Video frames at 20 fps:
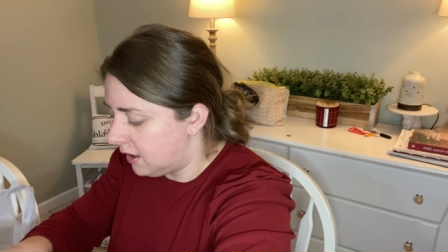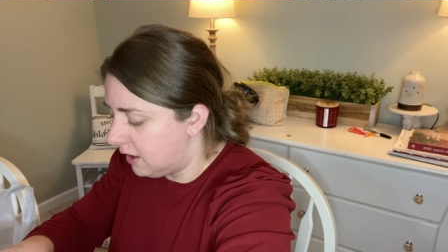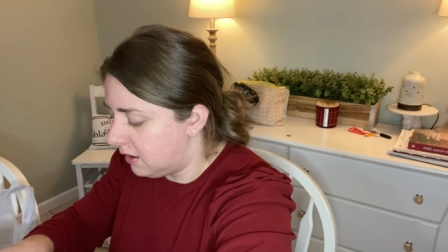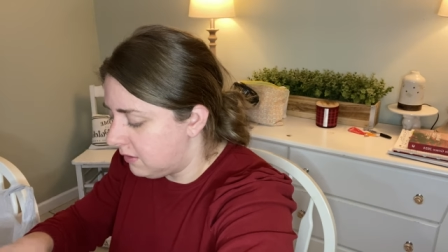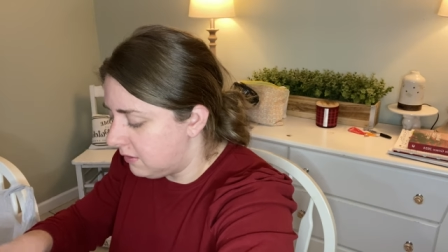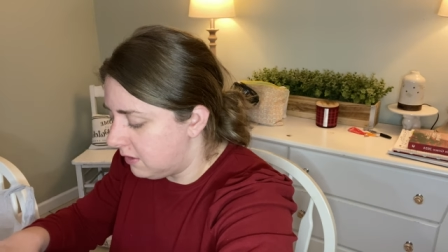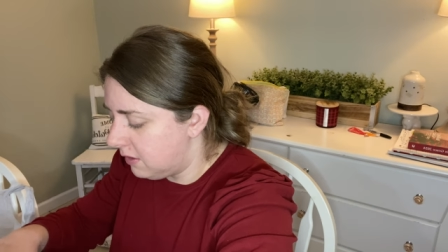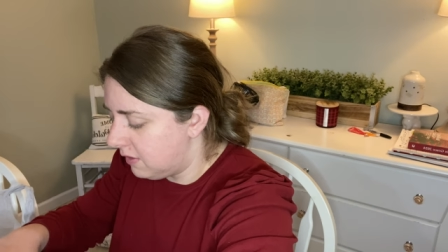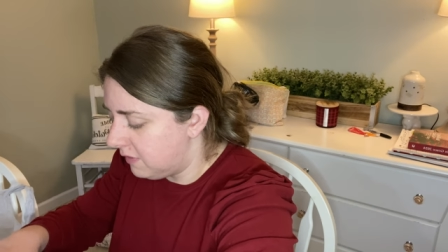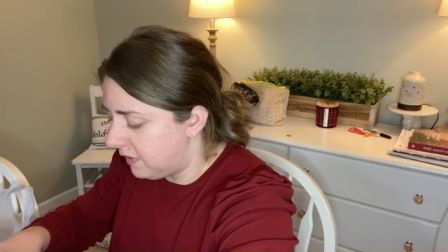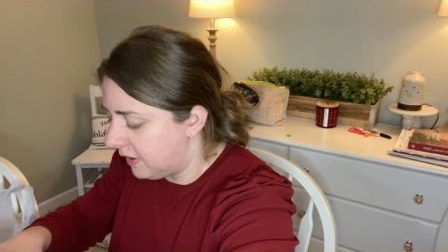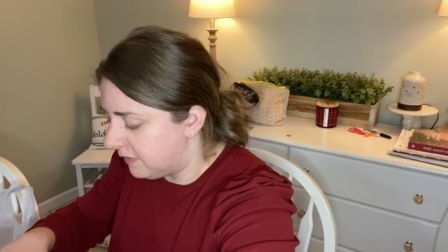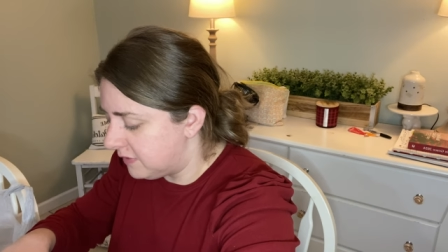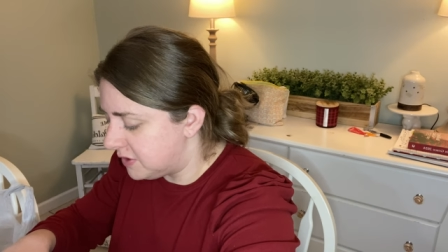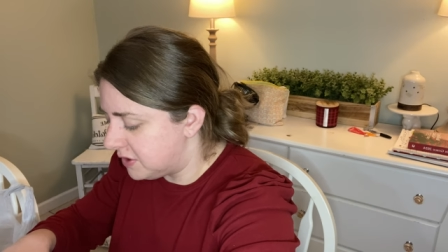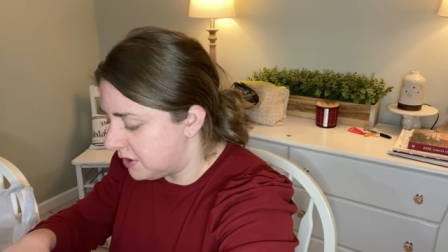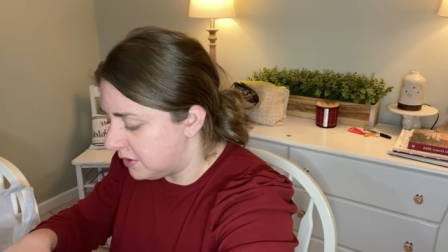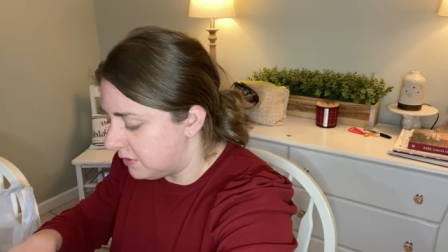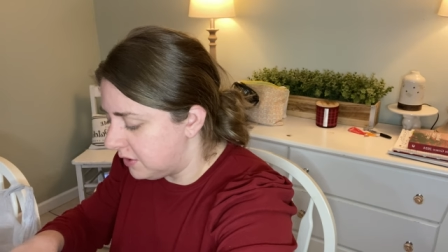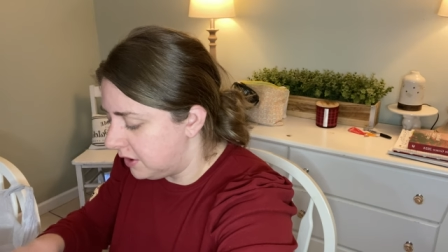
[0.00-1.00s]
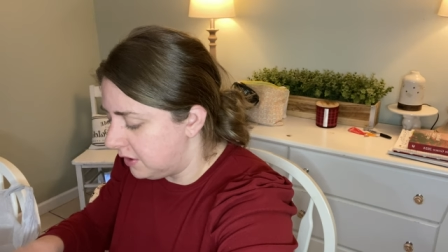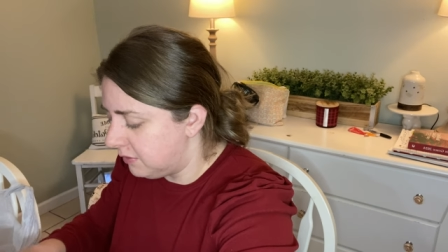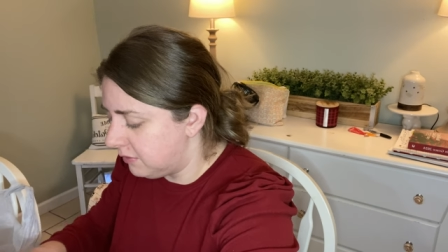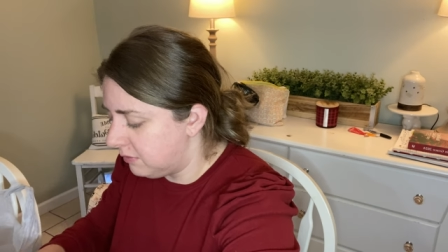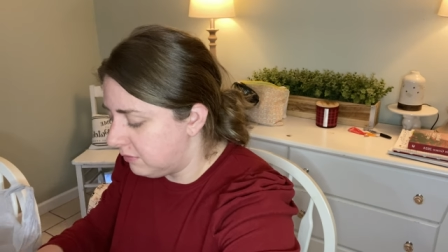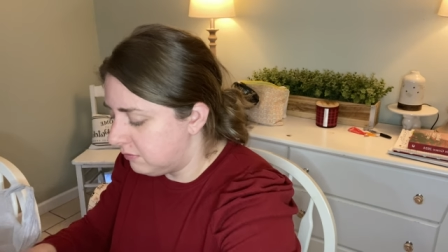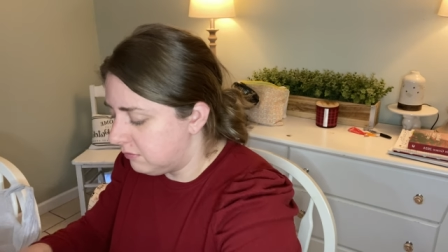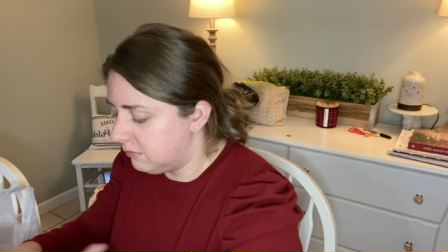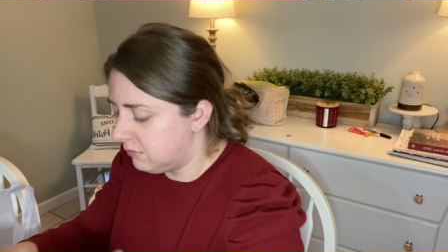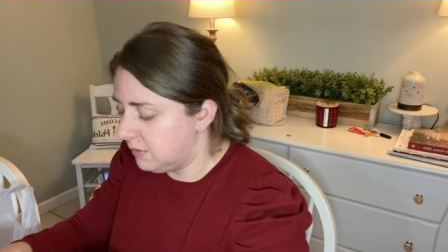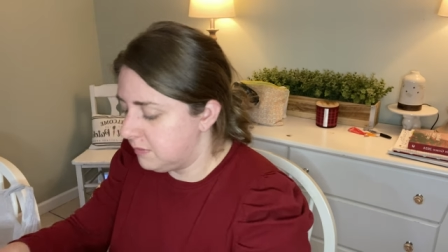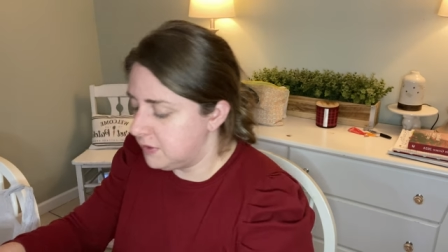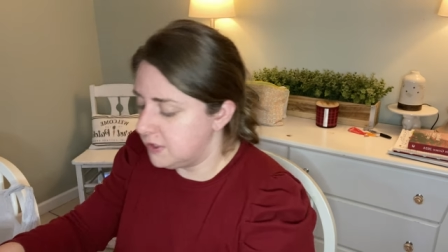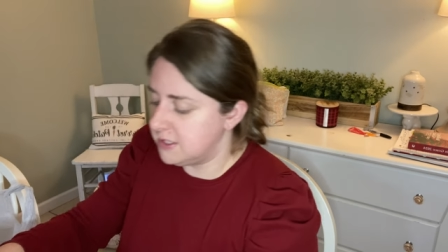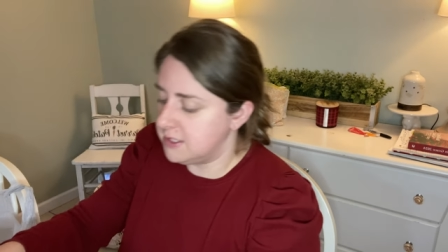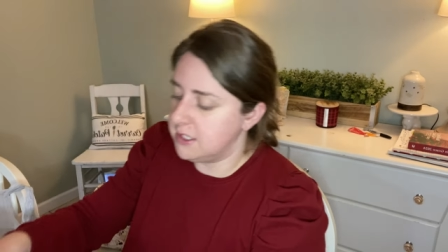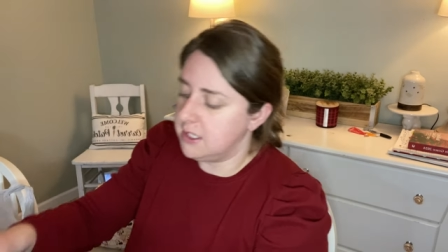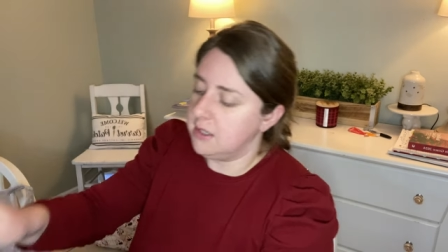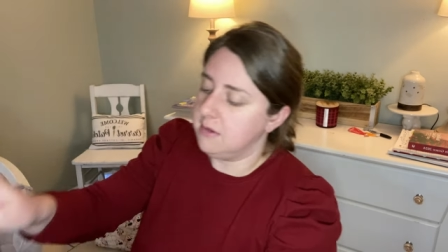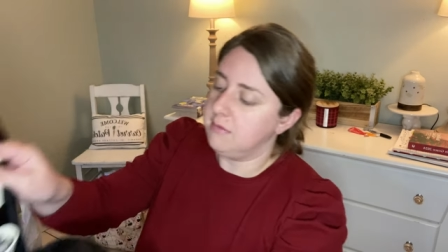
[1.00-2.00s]
I don't know if I've shown you. Let's
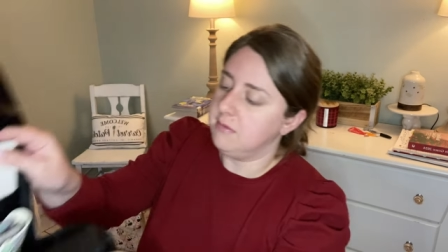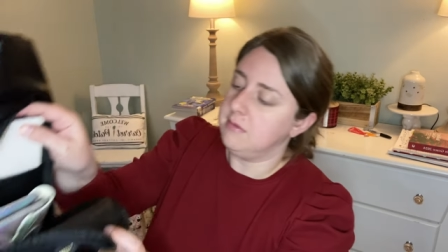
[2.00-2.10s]
see.